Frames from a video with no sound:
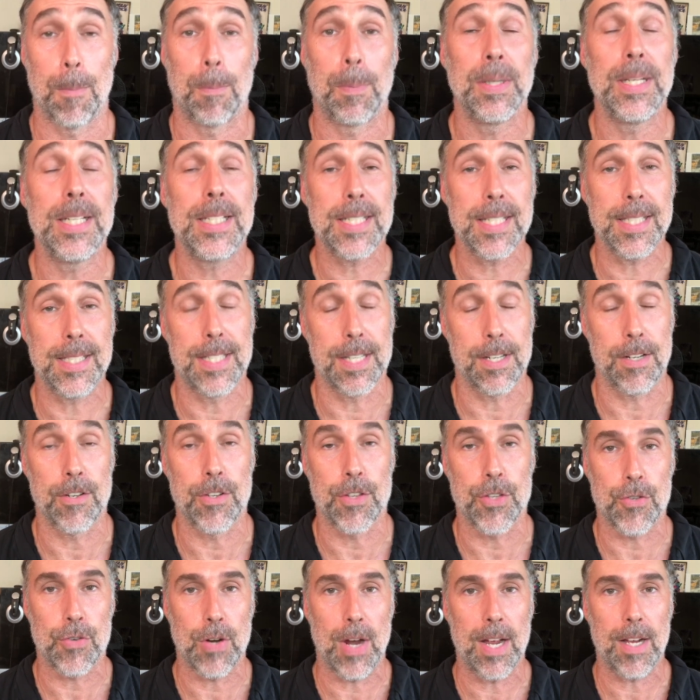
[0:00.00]
please consider
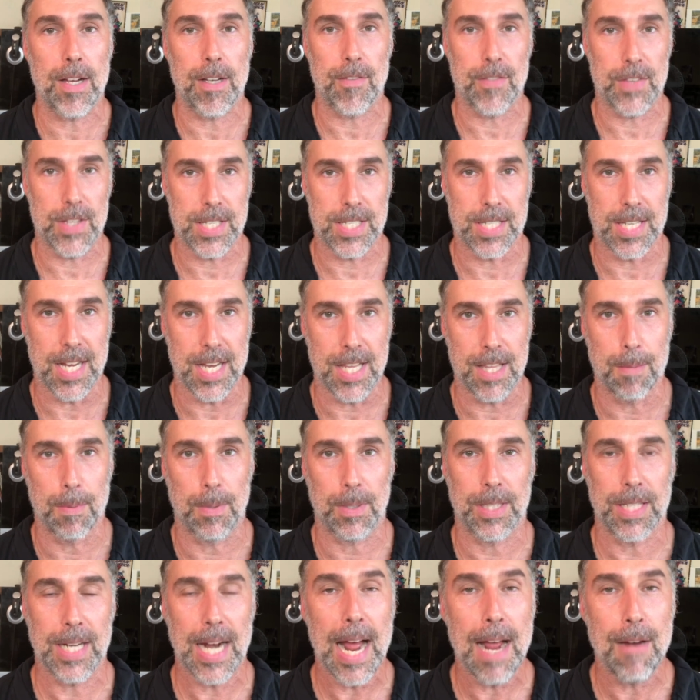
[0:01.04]
The Triangle of the Scene, the
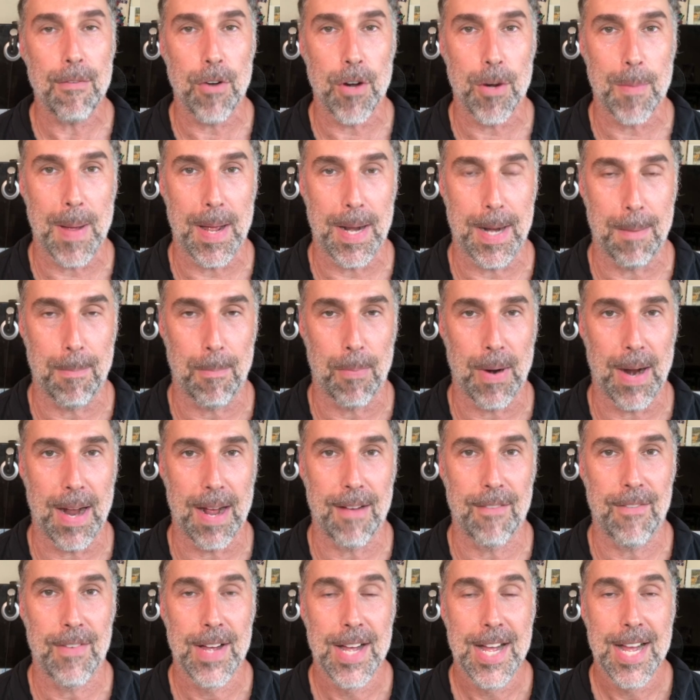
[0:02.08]
book that I wrote about
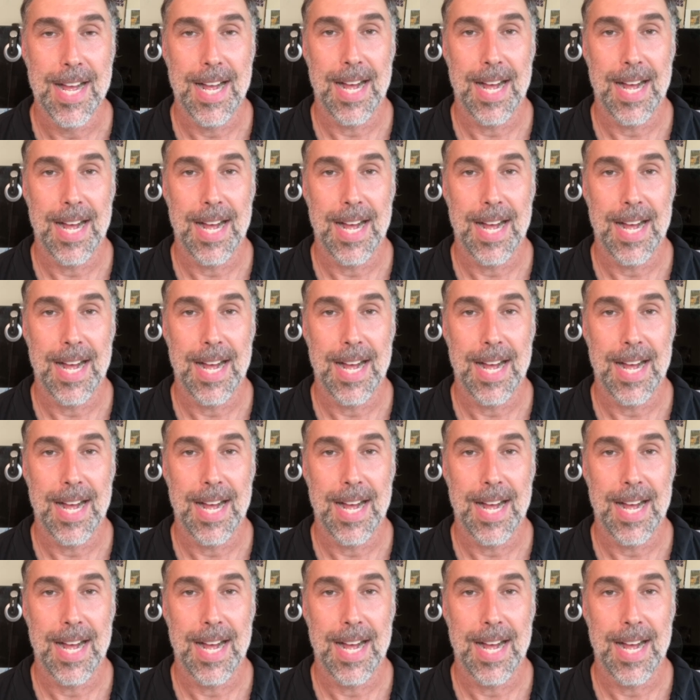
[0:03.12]
improv.